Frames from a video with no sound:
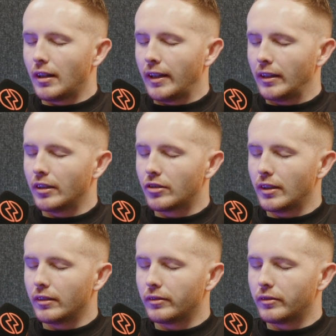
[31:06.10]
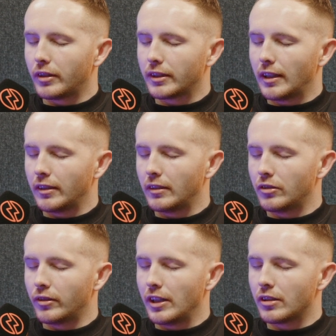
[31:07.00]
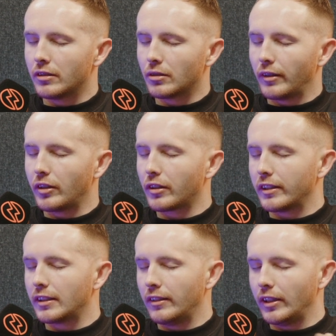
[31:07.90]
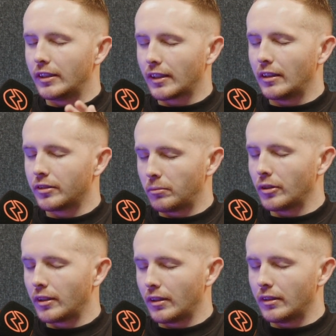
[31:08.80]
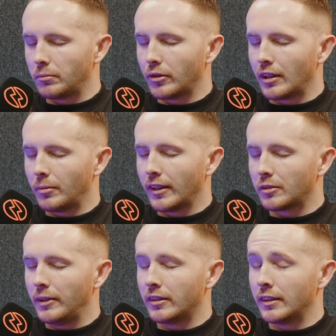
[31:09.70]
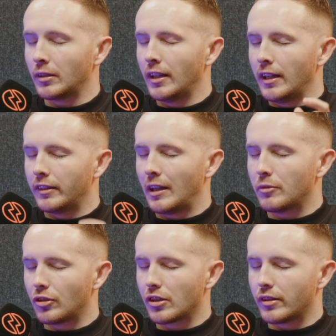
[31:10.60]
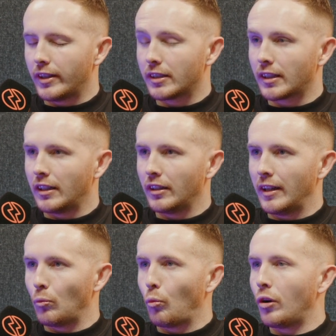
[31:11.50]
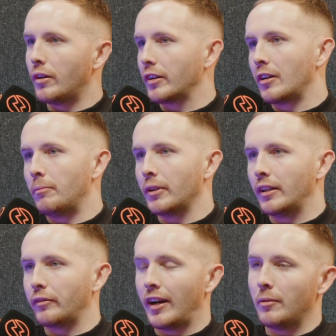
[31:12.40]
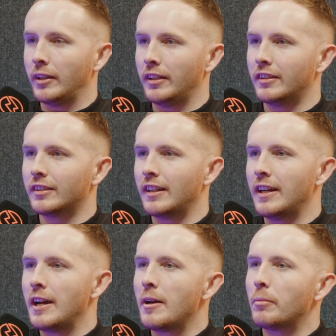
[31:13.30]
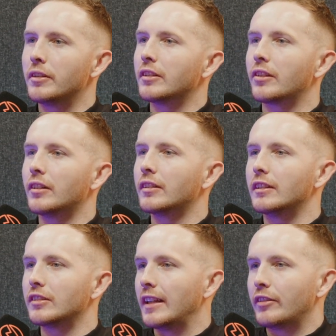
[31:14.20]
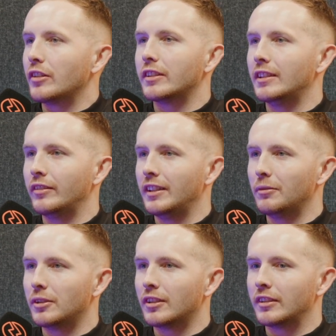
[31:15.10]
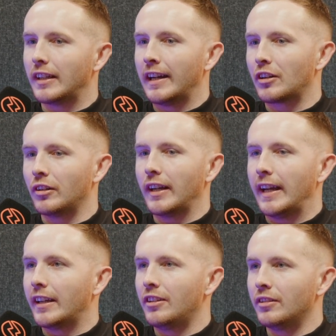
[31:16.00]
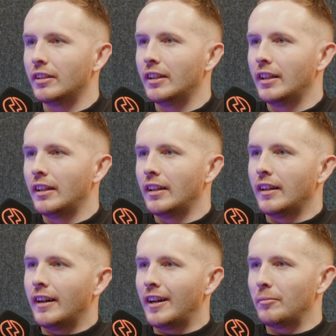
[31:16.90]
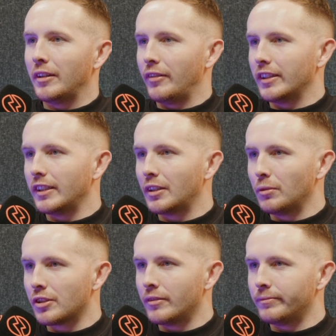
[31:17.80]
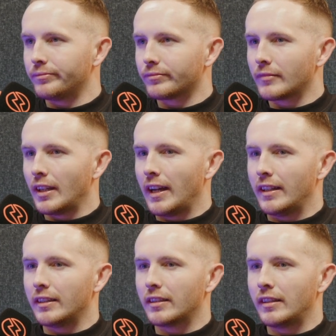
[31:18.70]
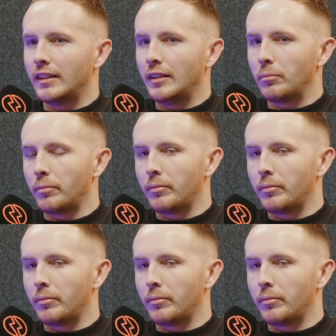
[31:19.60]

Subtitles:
an industry for a certain duration. So if you look at a CV, skills or bookkeeping, experiences, demonstration of that skill and what company for how many years. But there's a third that's never on a CV, which is, I call it AQ, adversity quotient. Mm-hmm. And it's the